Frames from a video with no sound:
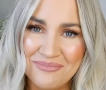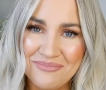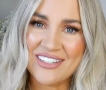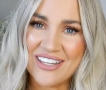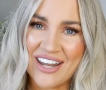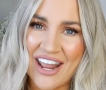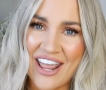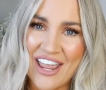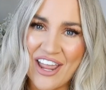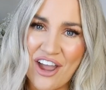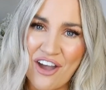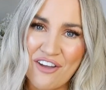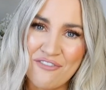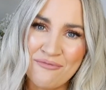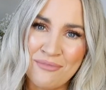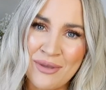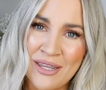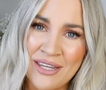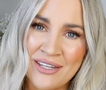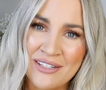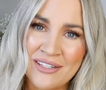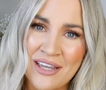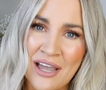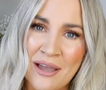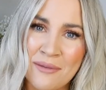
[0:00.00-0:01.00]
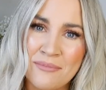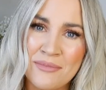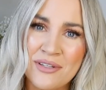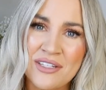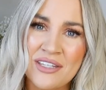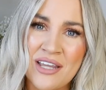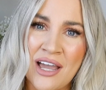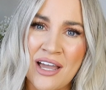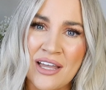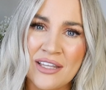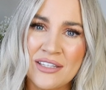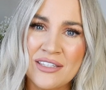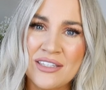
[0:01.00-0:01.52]
Today I've picked up
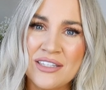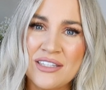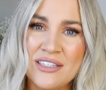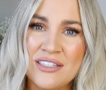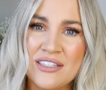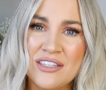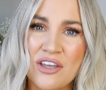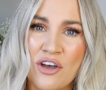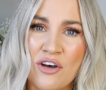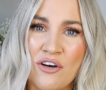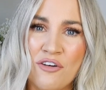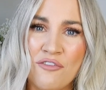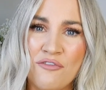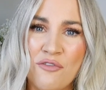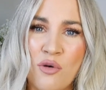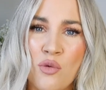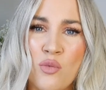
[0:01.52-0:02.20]
tons of